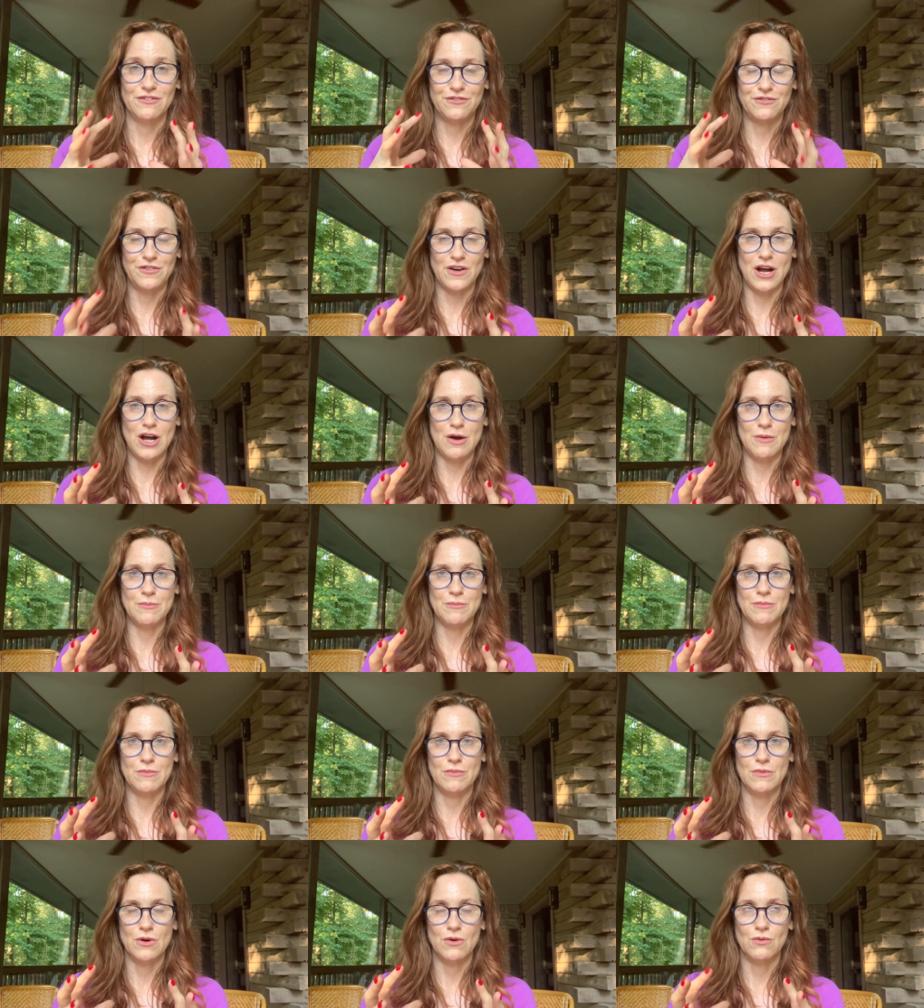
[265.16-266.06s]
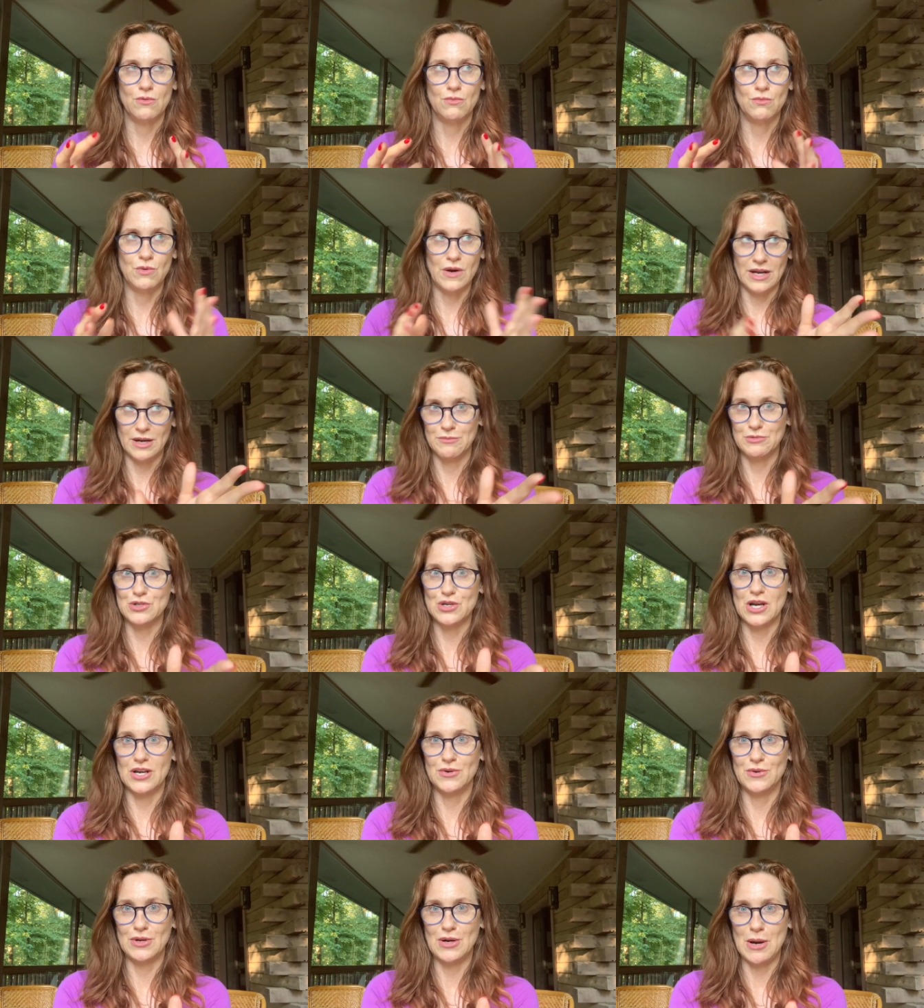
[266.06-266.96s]
from what I'm trying
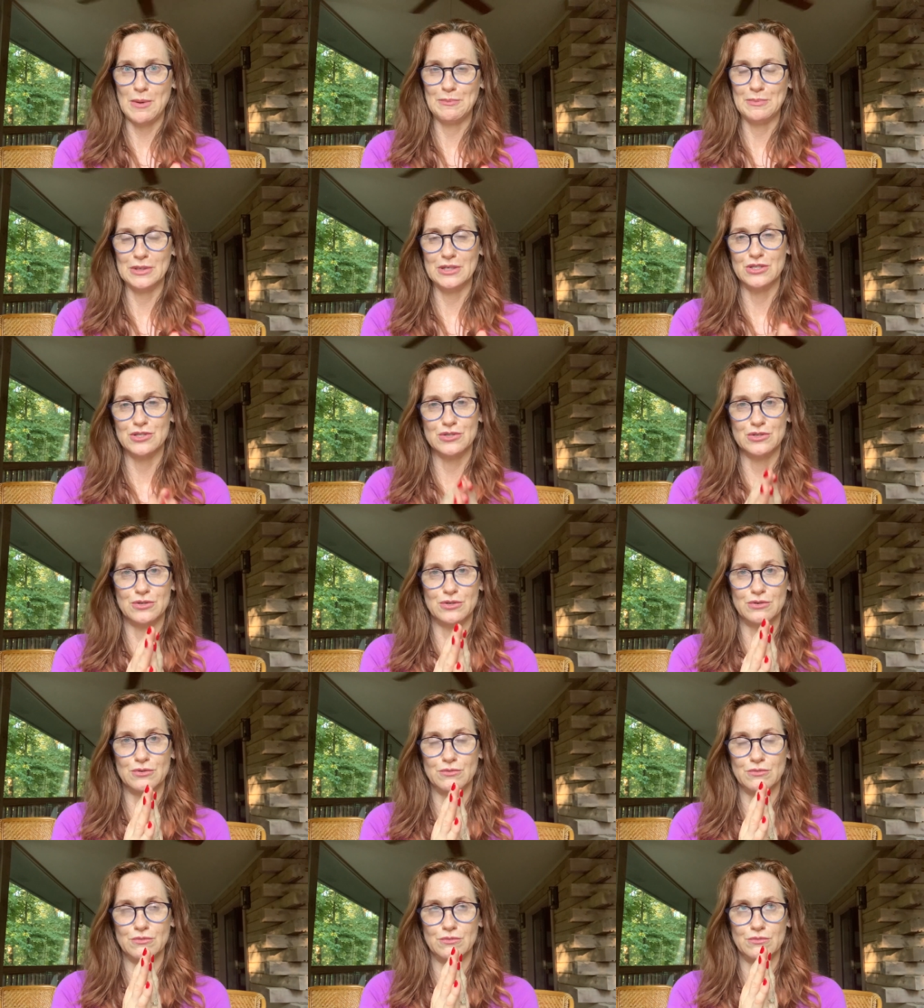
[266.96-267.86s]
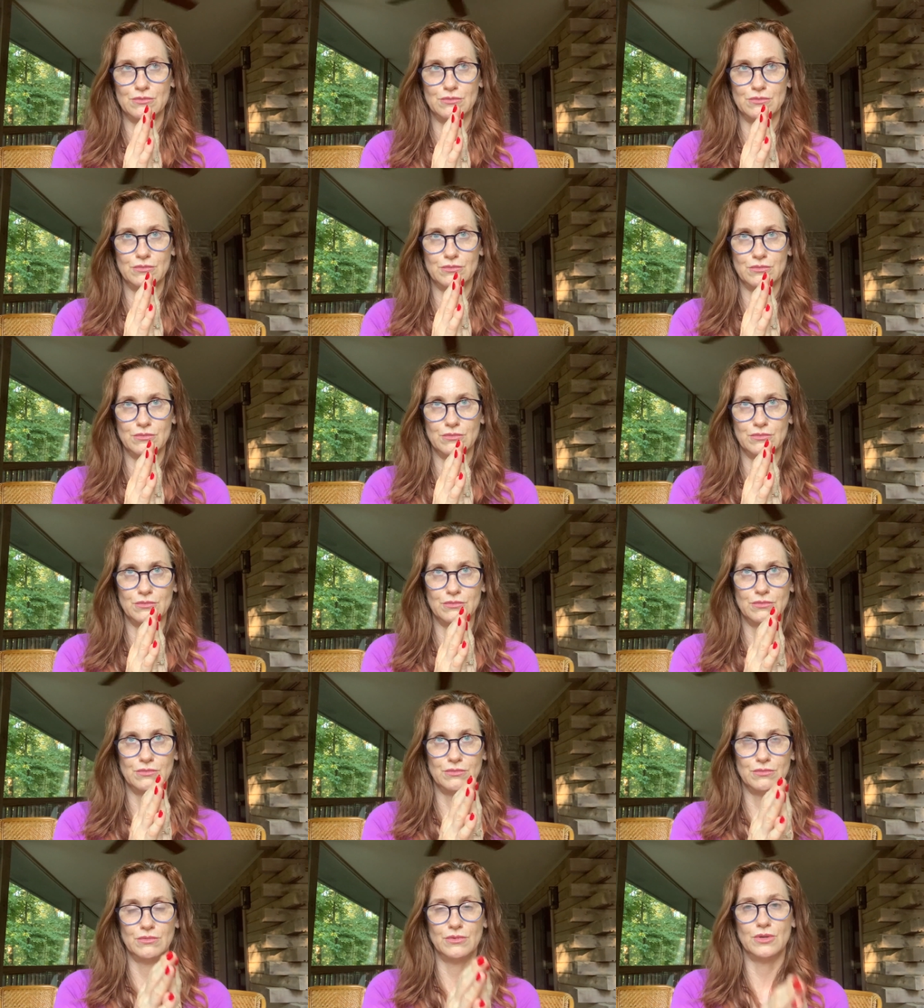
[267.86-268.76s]
to accomplish, or
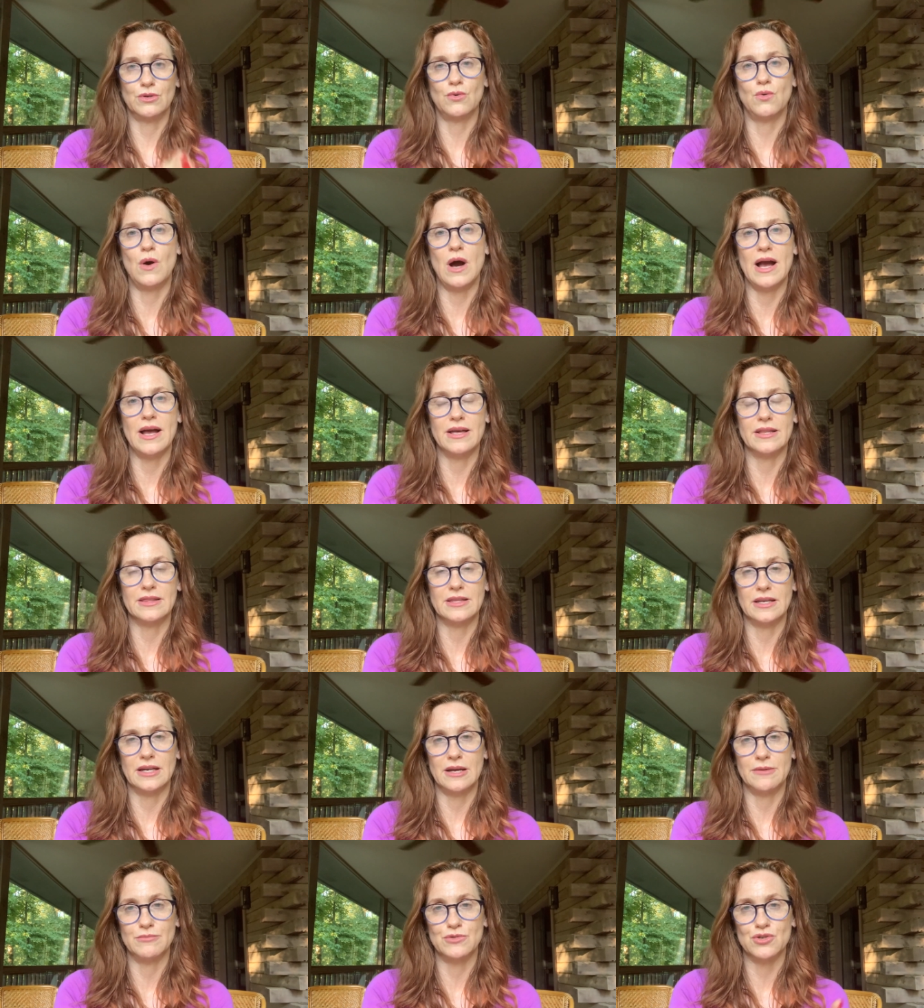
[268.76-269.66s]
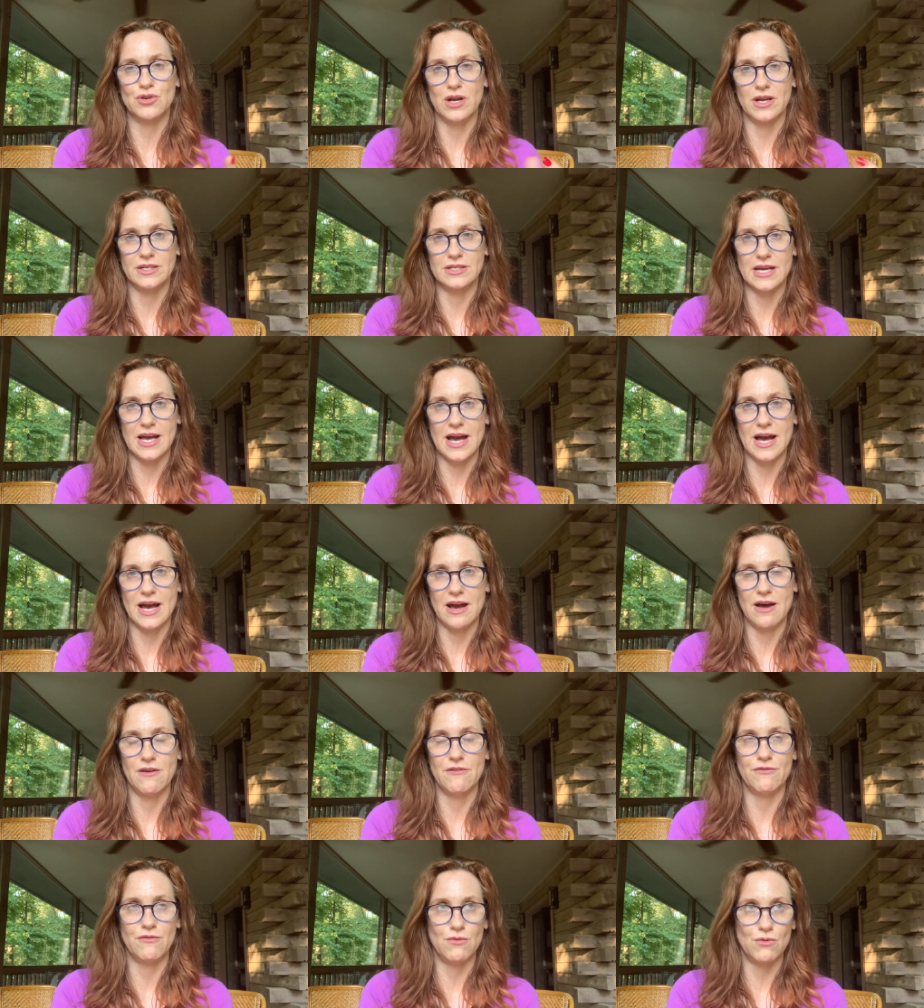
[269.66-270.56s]
the quiet that I'm trying to
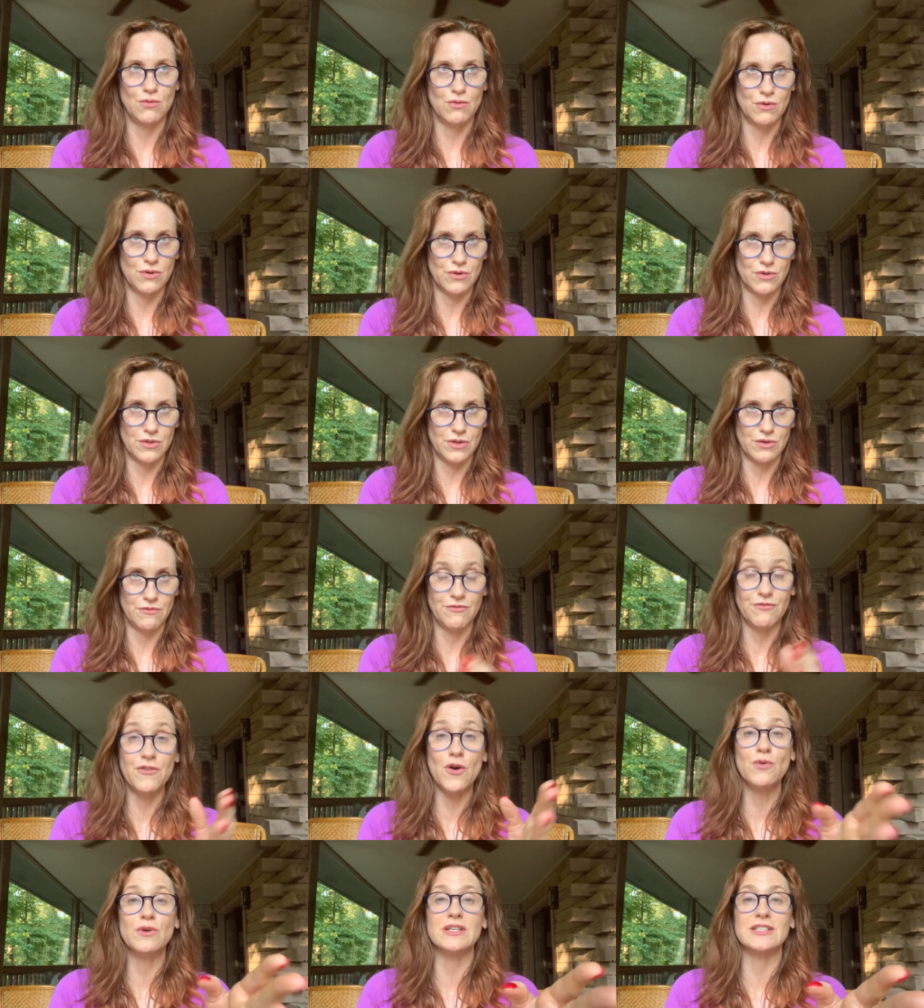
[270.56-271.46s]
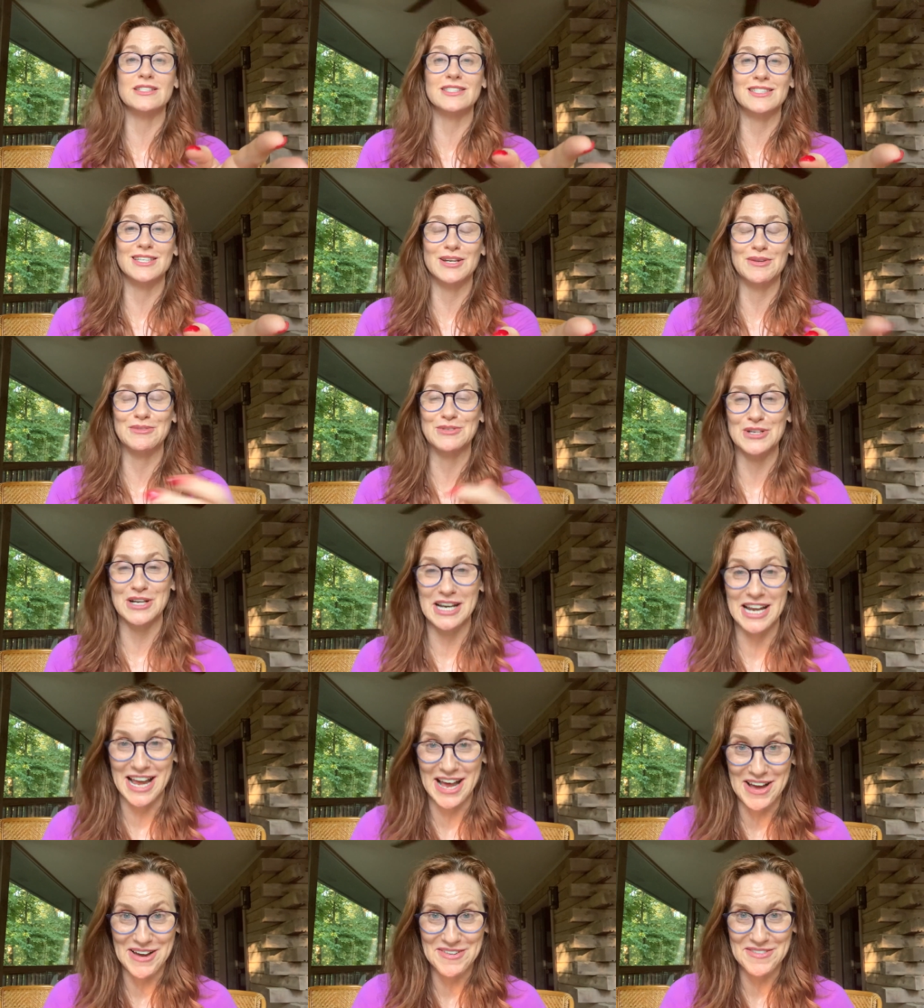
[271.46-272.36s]
have, or the focus that I'm trying
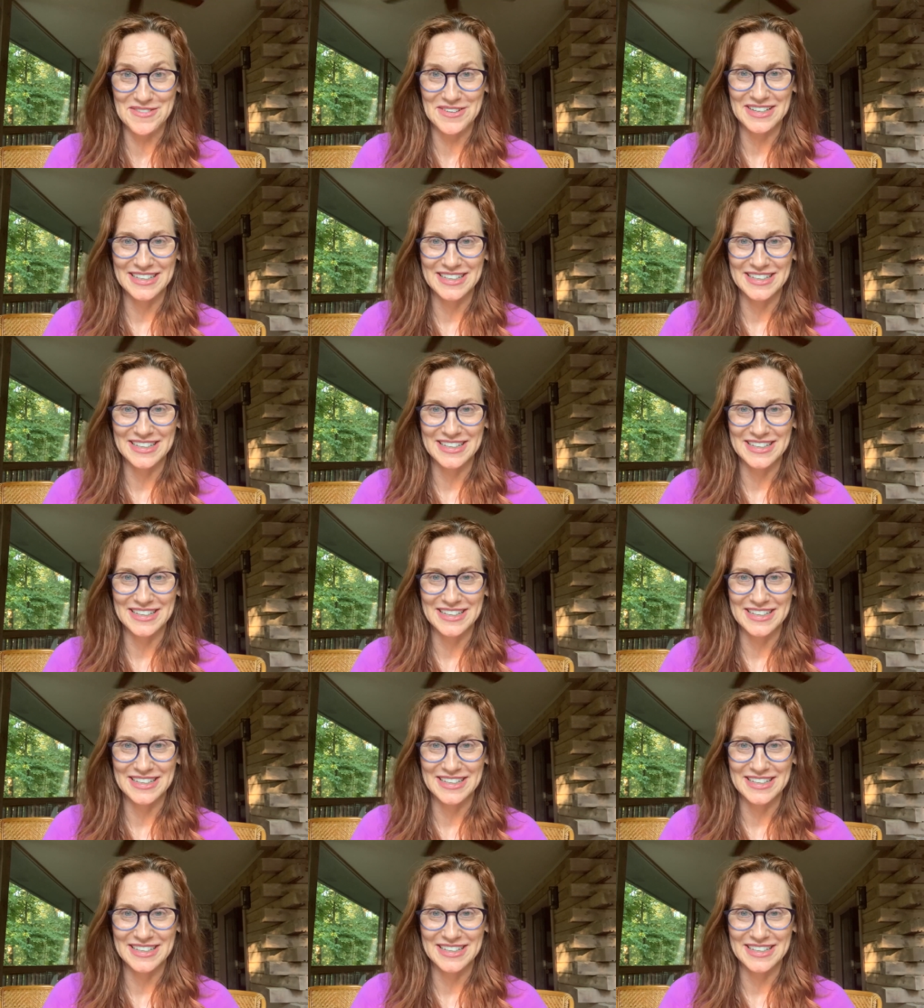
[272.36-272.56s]
to have.